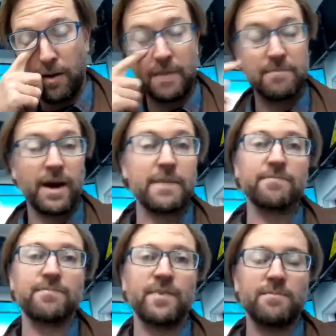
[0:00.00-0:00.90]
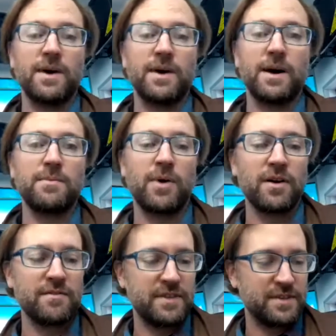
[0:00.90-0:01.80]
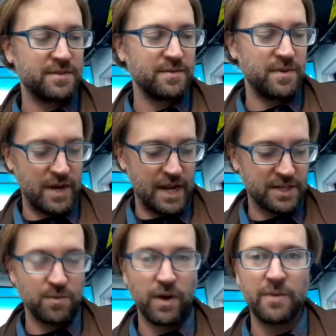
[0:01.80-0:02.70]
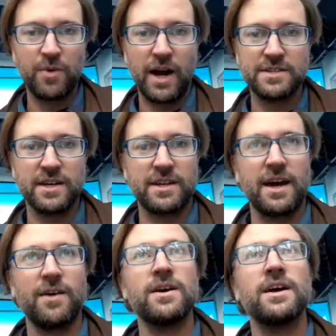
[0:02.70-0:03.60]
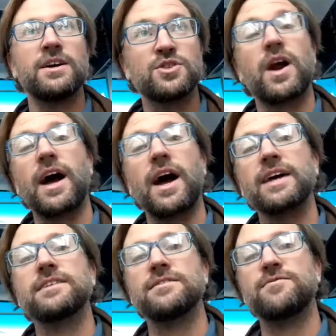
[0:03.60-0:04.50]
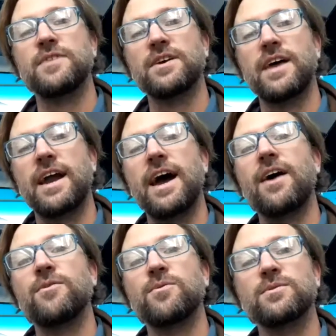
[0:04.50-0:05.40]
I'm a part of this nationwide project now, trying to figure that out.